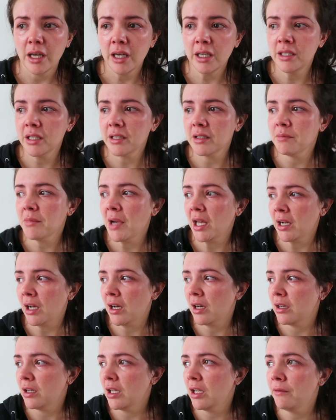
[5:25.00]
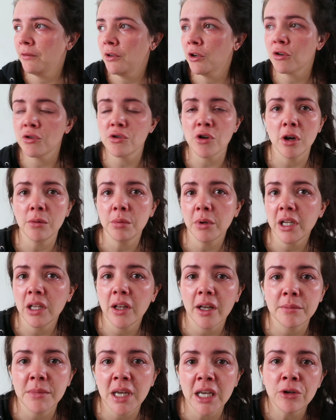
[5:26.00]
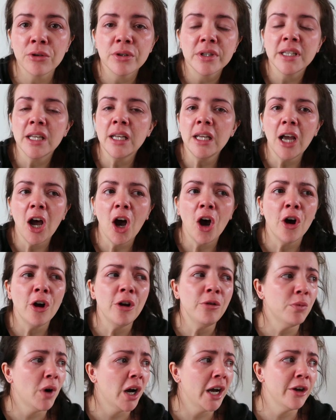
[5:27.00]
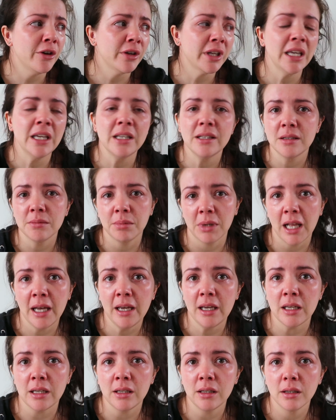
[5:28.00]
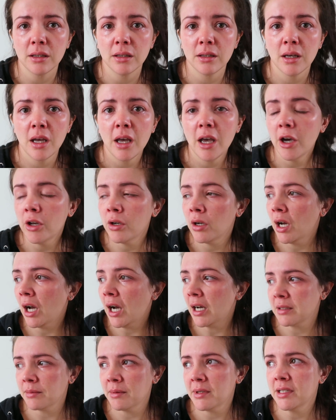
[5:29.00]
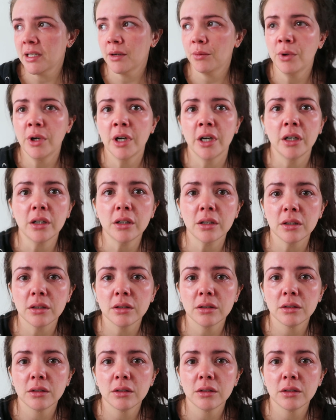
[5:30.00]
It doesn't matter if you're a nobody like me who's sitting at home while her kids are playing and her husband's at work.